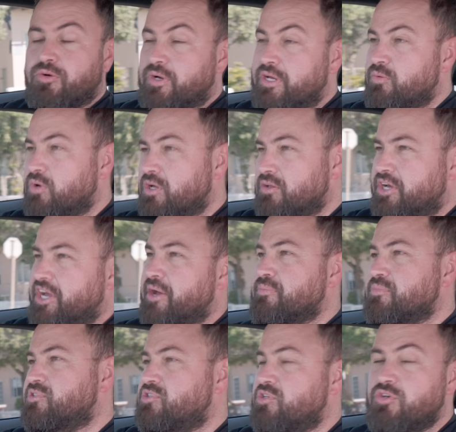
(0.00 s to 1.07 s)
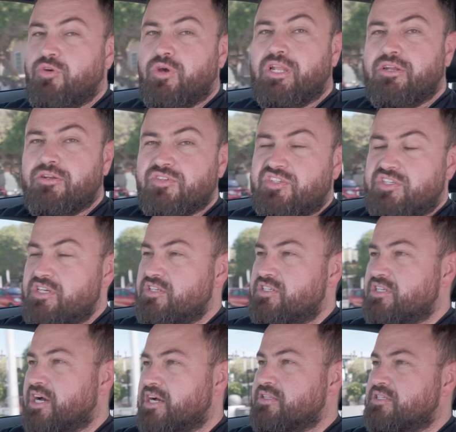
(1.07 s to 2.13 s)
and welcome to a little
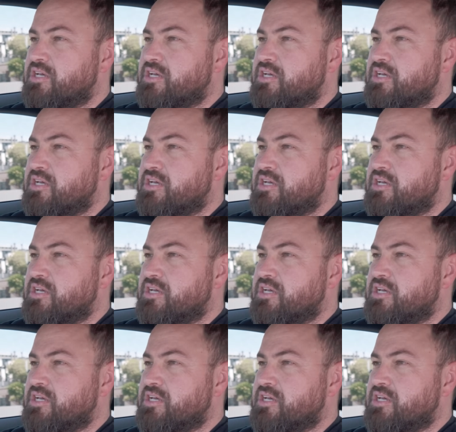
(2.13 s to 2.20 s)
seaside